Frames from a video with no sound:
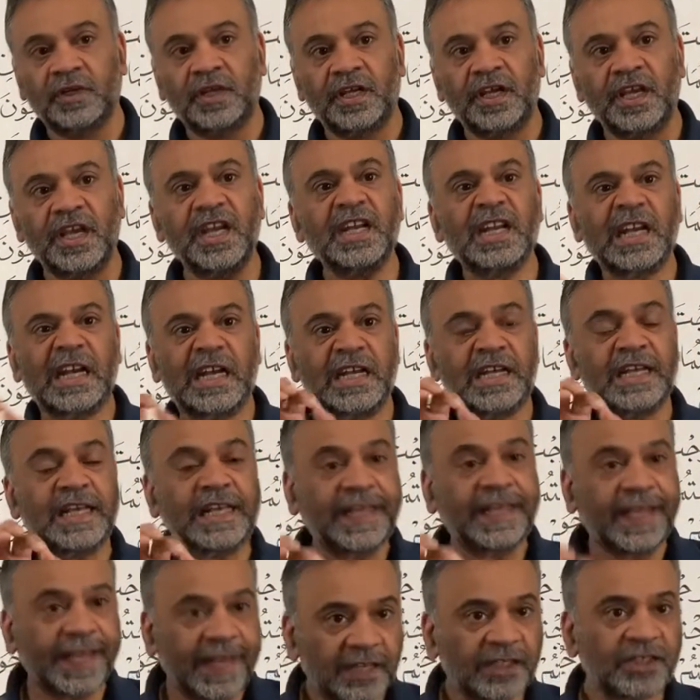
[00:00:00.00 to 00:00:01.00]
It
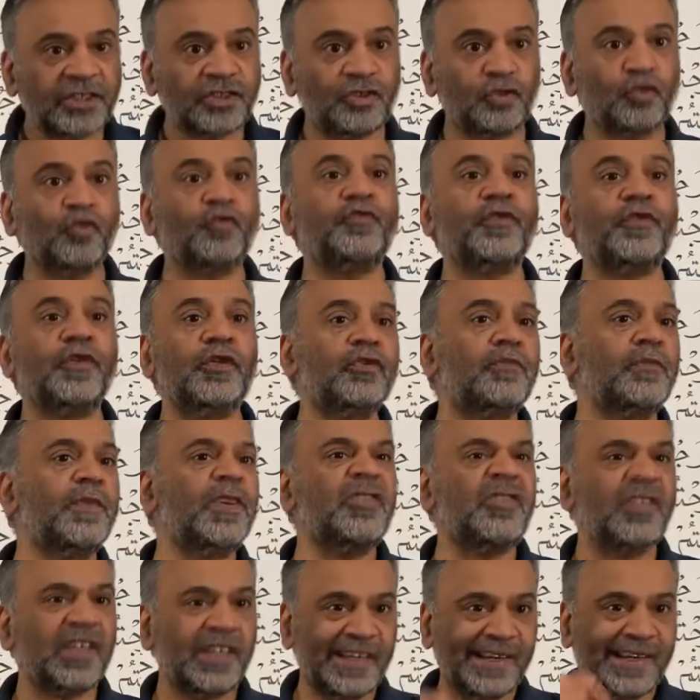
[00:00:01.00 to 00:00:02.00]
indicates, tufidu
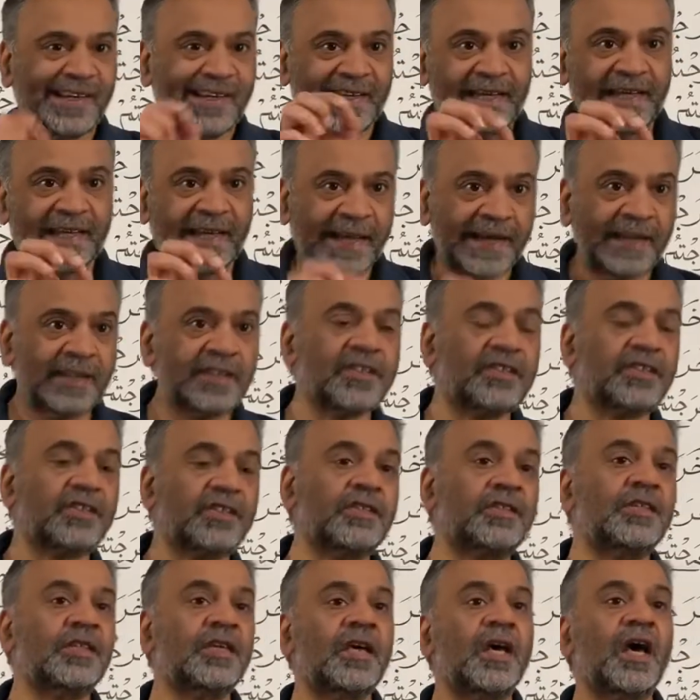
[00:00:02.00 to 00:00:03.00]
means it
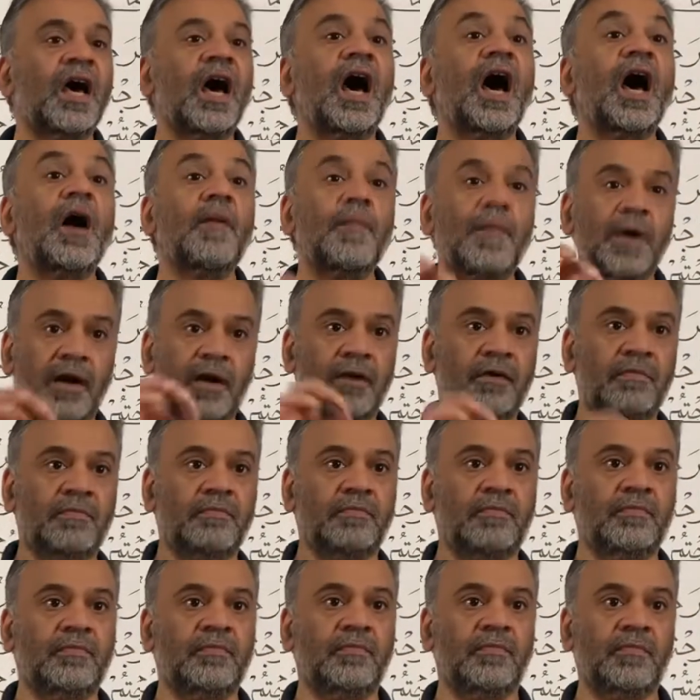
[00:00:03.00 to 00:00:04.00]
indicates amar,
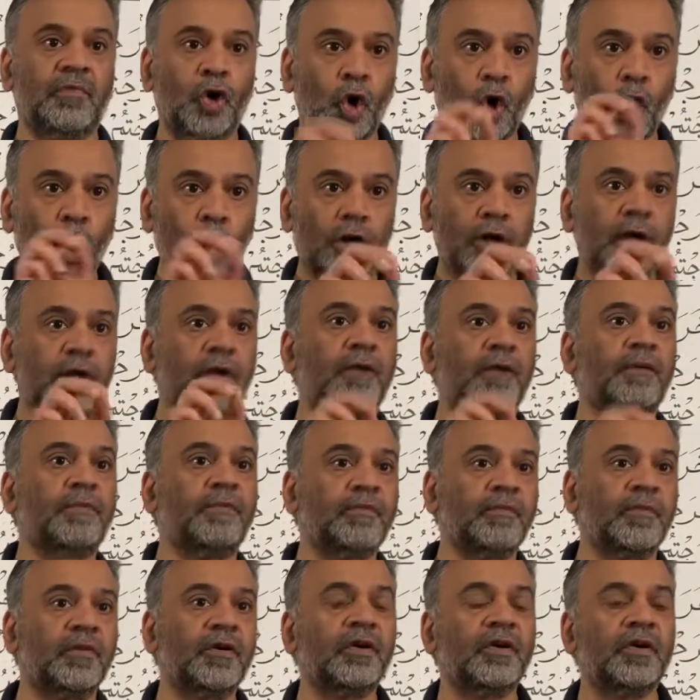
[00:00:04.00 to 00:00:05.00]
order.
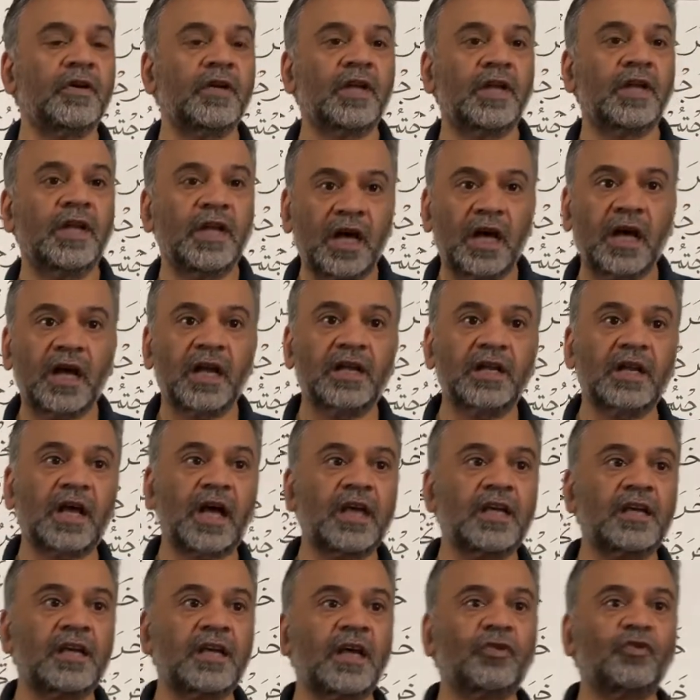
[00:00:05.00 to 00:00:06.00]
La
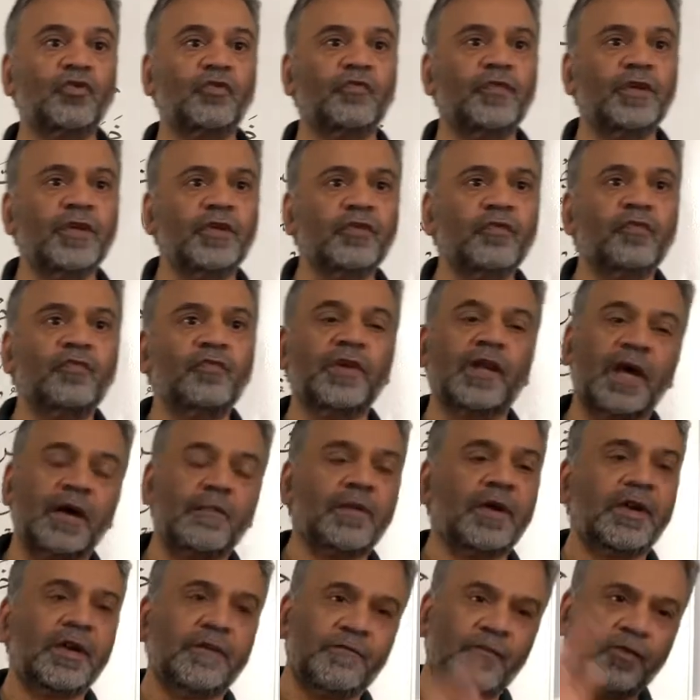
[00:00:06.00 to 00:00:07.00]
an-nahiya tufidu fil
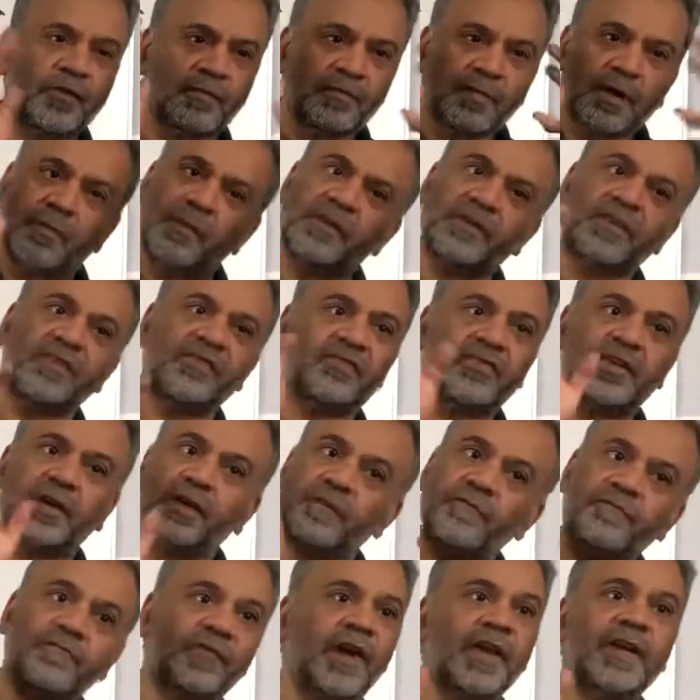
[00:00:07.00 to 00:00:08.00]
amar. If you remember this term,
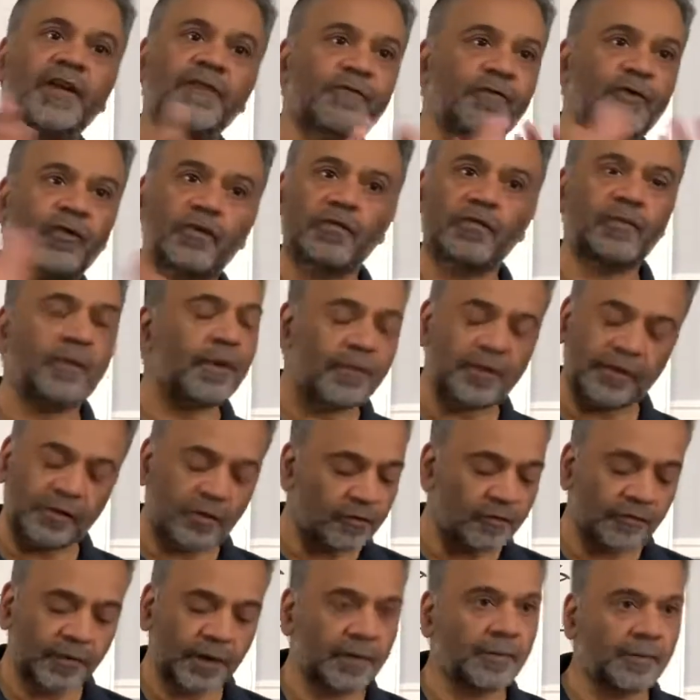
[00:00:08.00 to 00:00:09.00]
fine. If you don't remember,
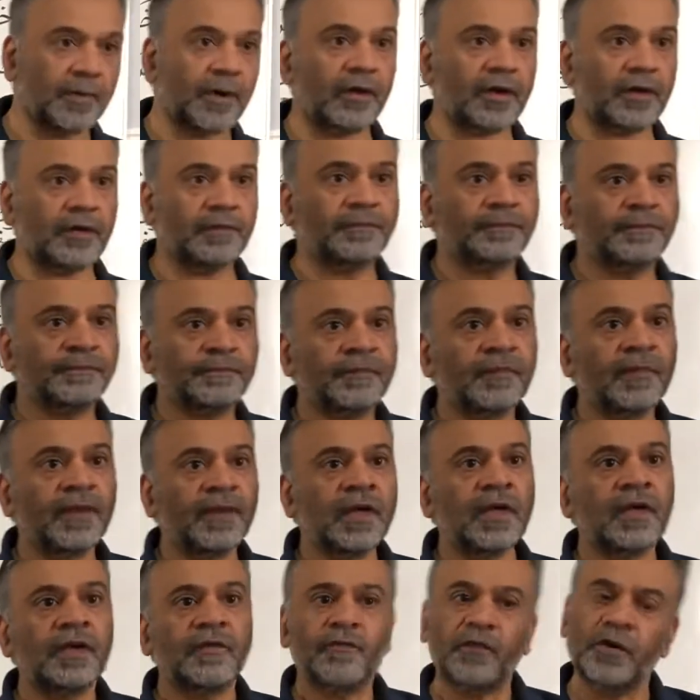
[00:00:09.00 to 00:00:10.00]
don't worry about it.
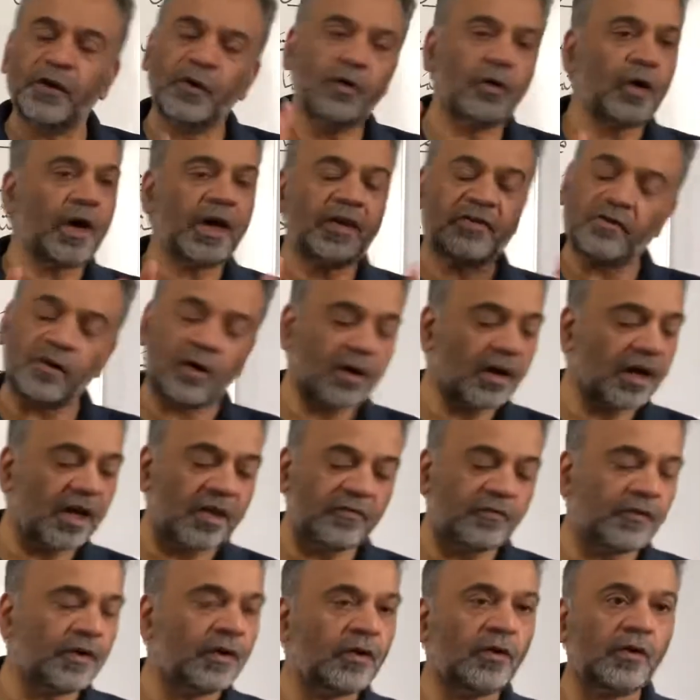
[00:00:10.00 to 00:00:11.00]
We know, as long as
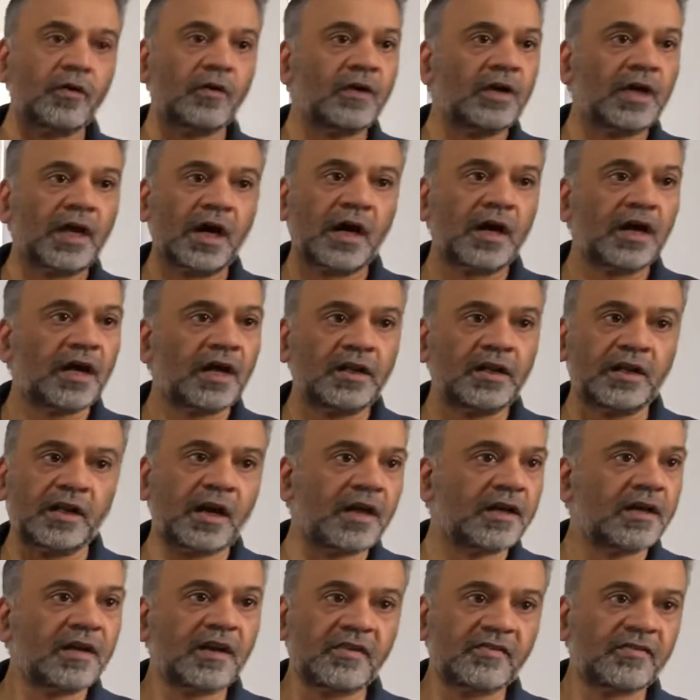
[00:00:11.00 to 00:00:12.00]
we know la
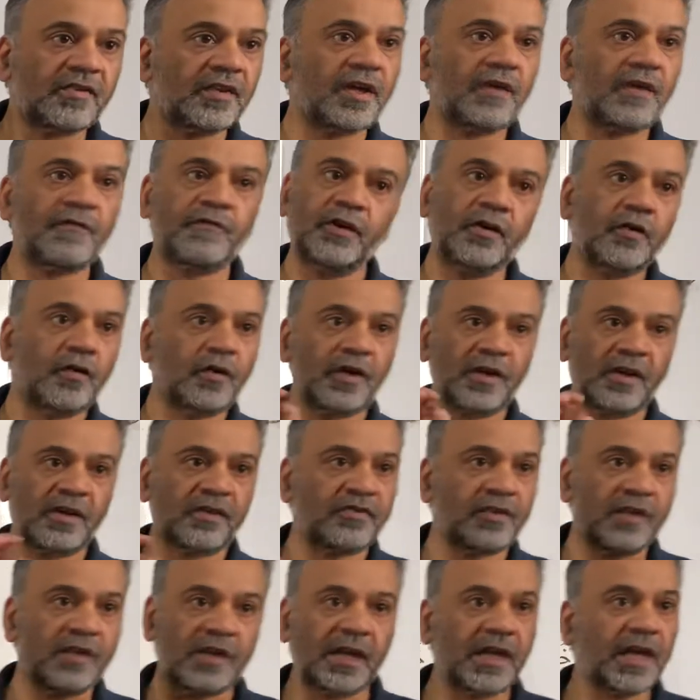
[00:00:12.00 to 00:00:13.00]
an-nahiya is there, we know it is
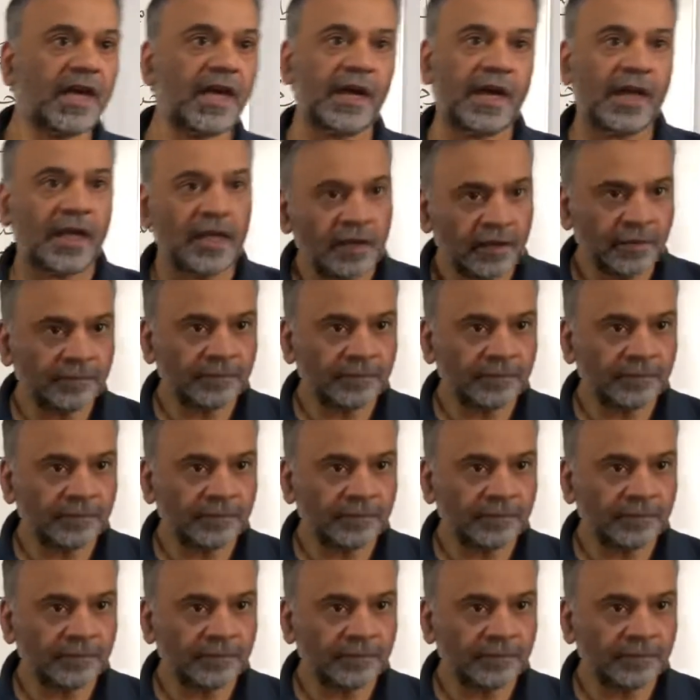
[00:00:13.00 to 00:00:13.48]
indicating